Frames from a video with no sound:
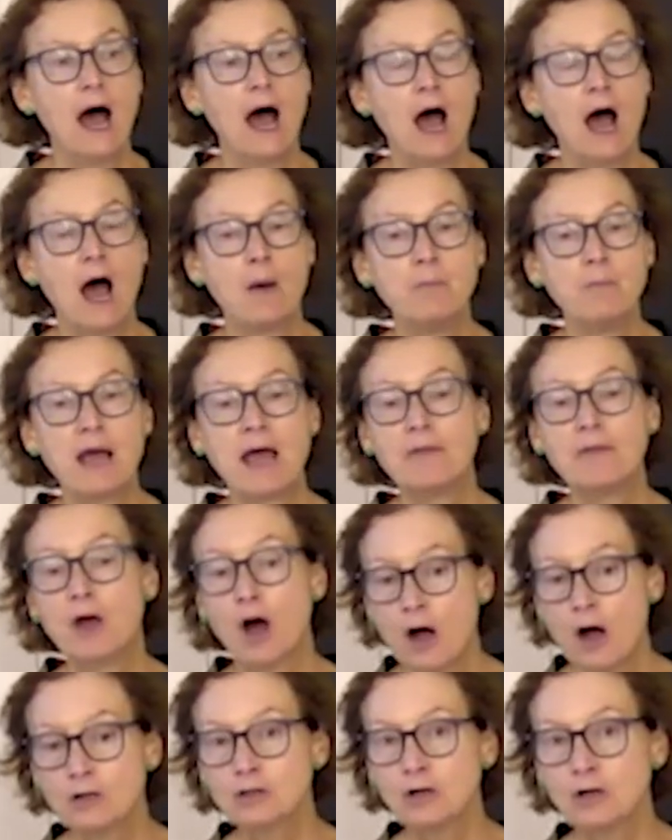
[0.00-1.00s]
Um, and the
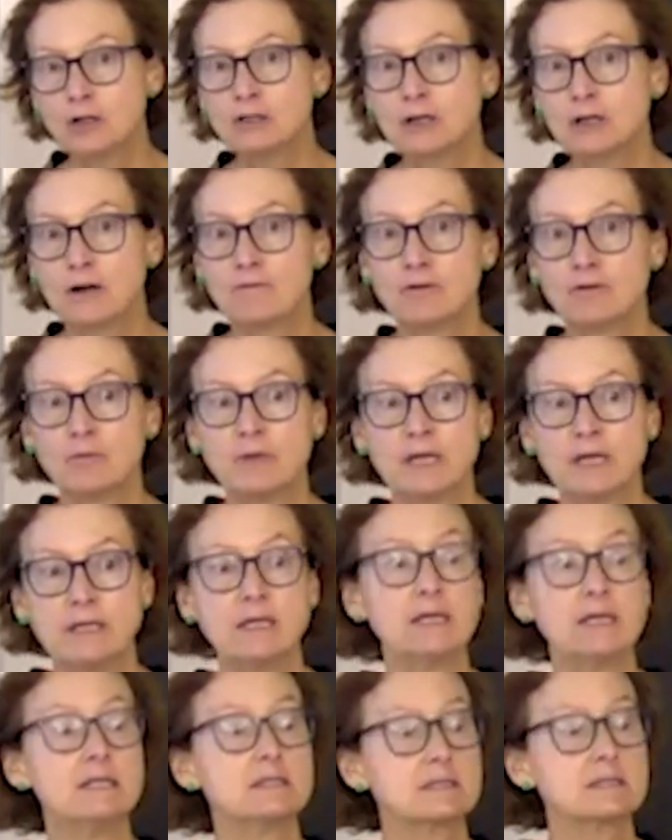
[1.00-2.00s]
Hong Kong government
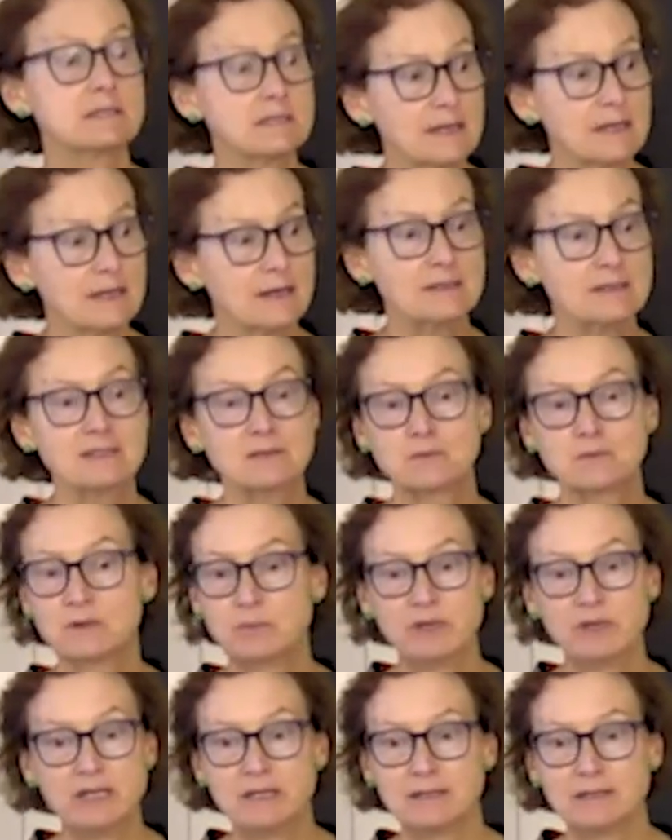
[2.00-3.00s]
insists
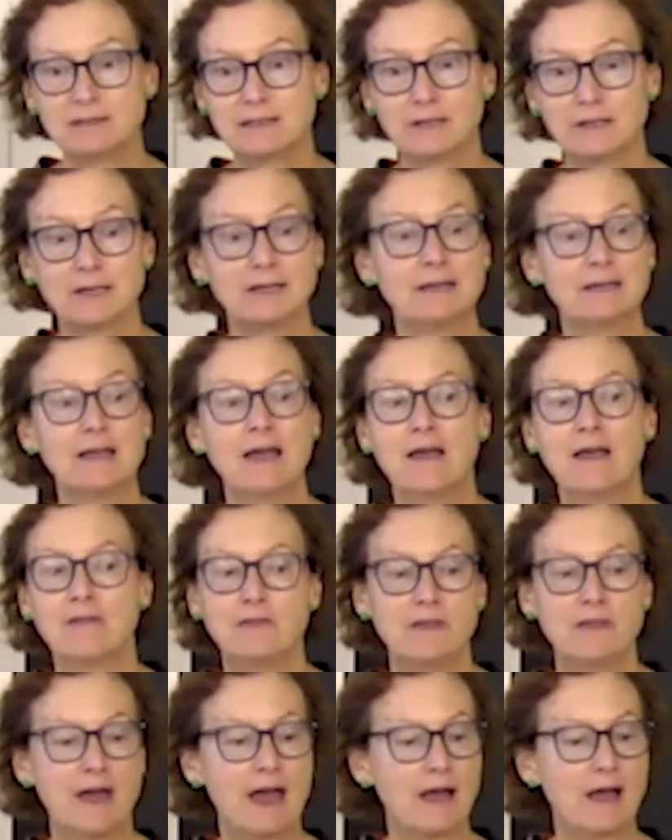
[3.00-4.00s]
repeatedly
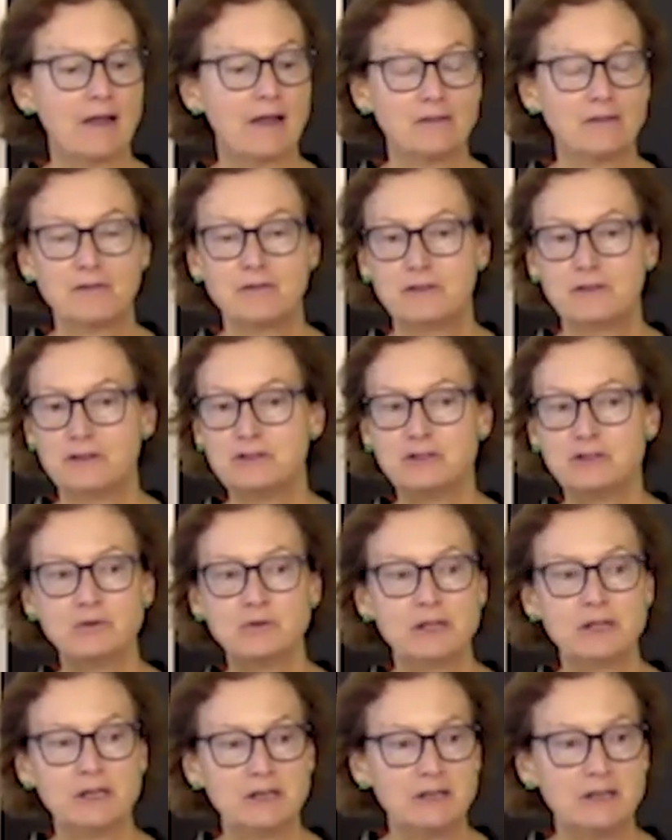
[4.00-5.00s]
that the
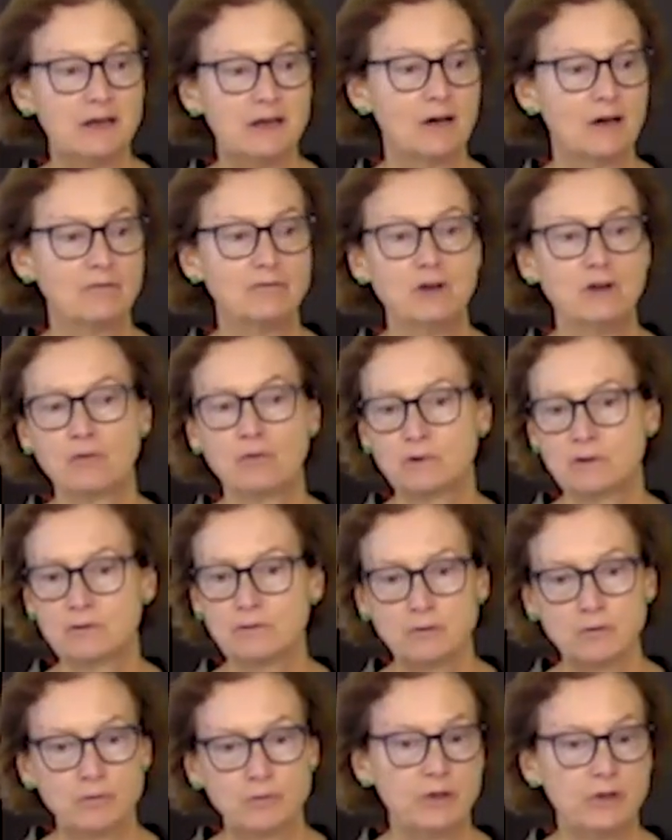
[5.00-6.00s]
duty of
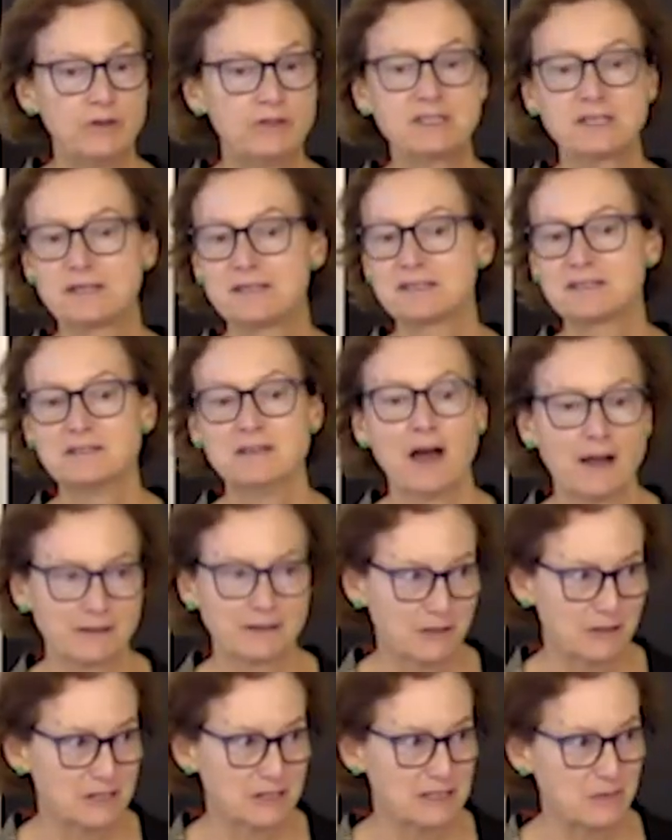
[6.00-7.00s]
non-refoulement is
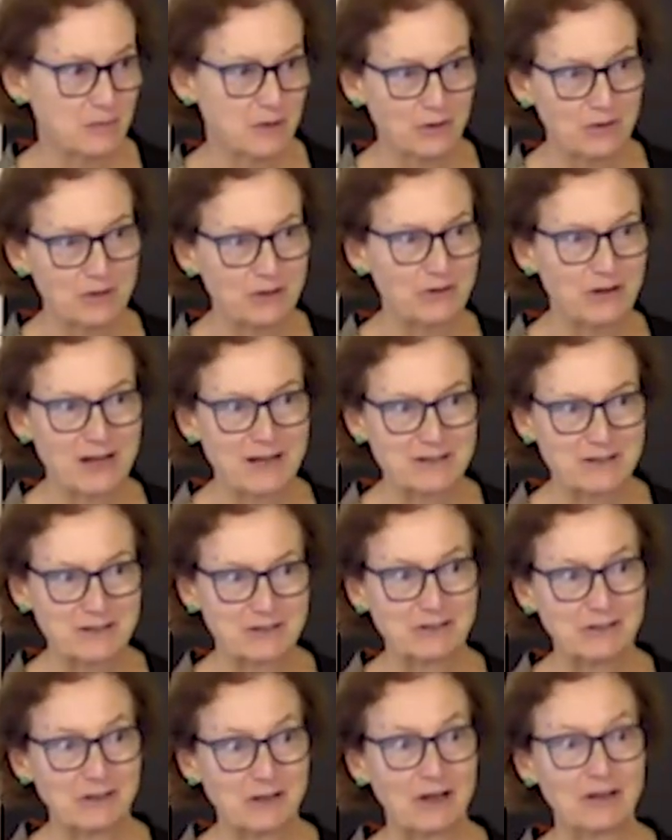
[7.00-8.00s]
not customary
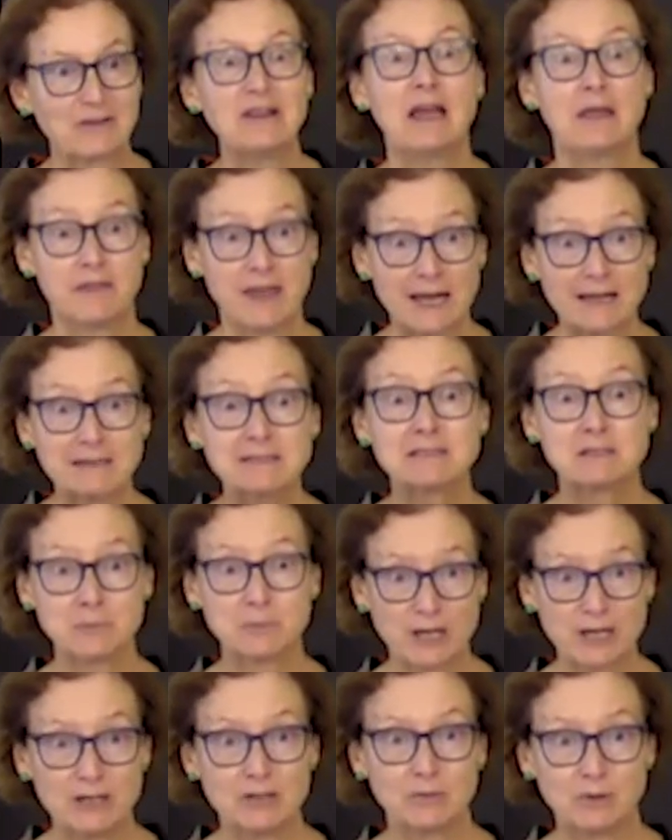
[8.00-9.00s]
international law. That's
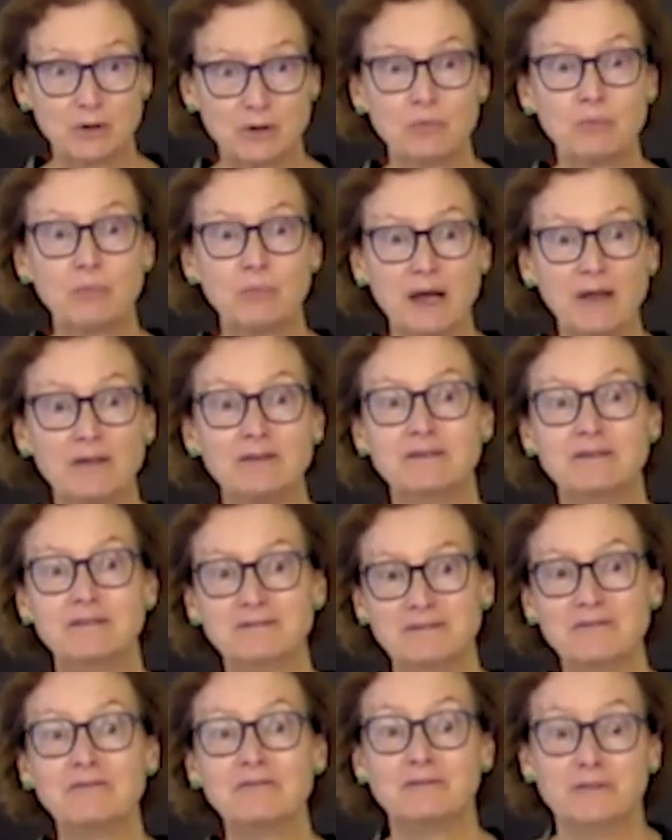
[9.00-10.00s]
debatable, but
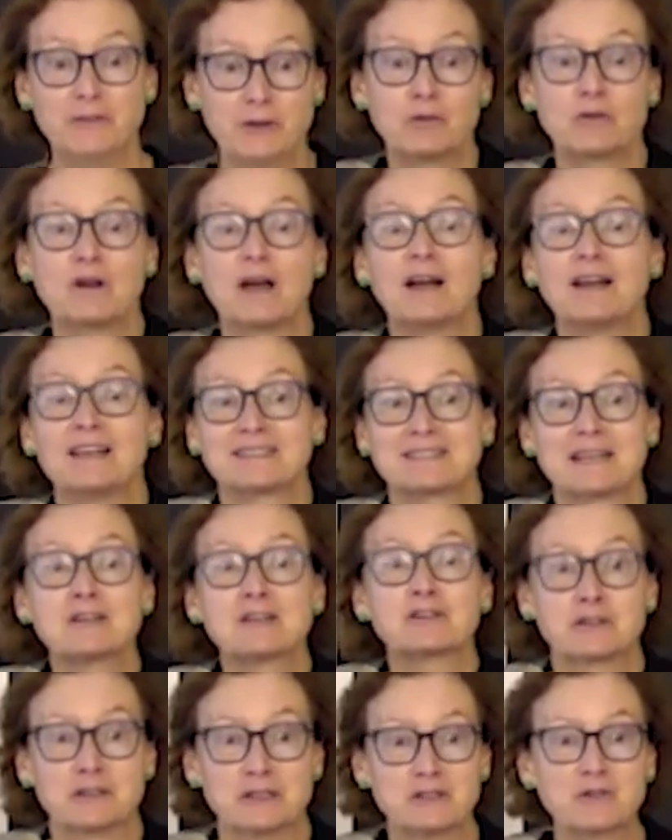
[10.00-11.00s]
they're
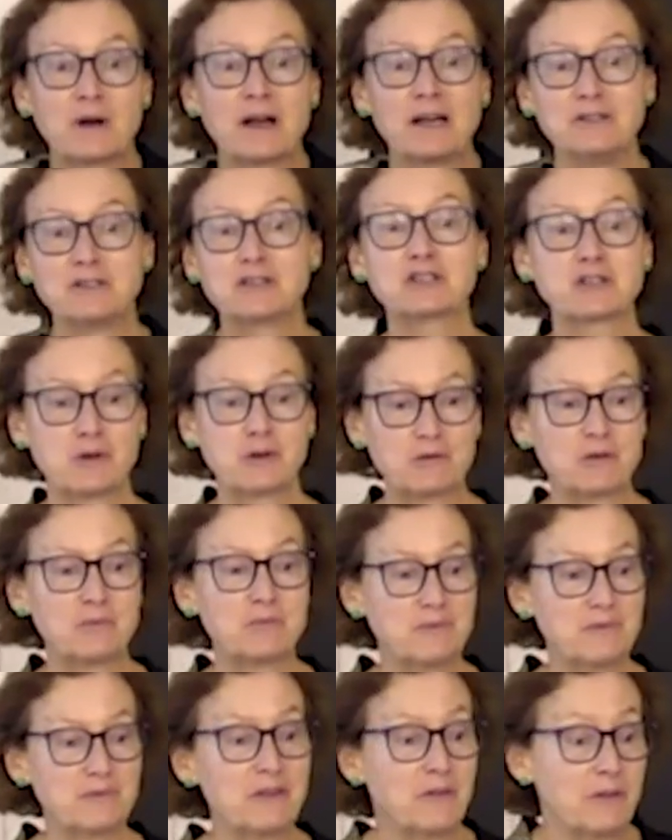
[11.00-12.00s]
essentially trying to show
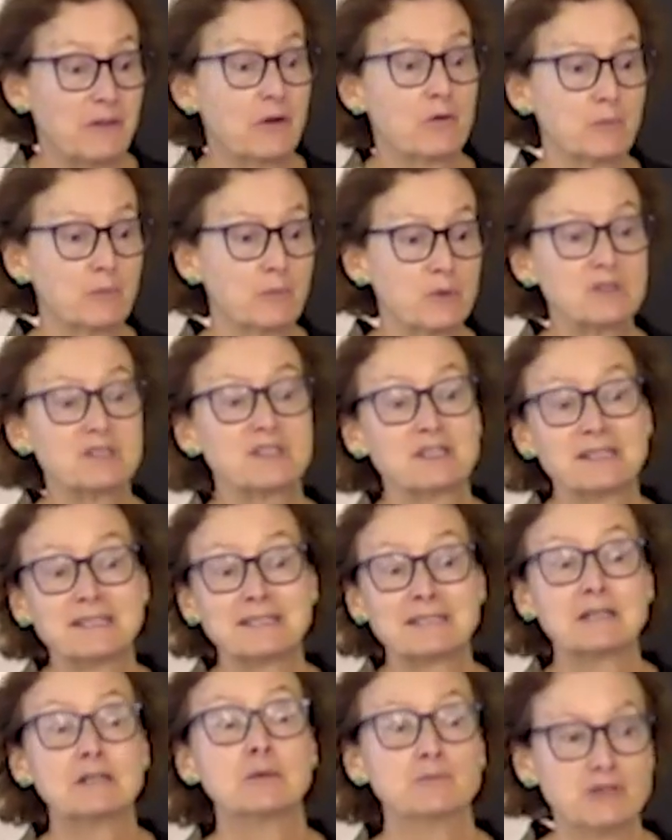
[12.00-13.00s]
them that they're a
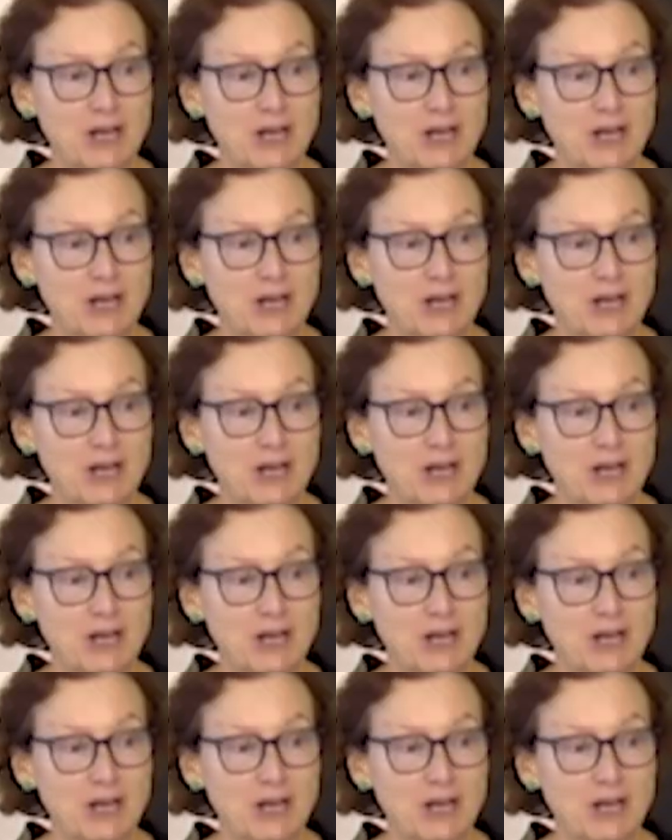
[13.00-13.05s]
persistent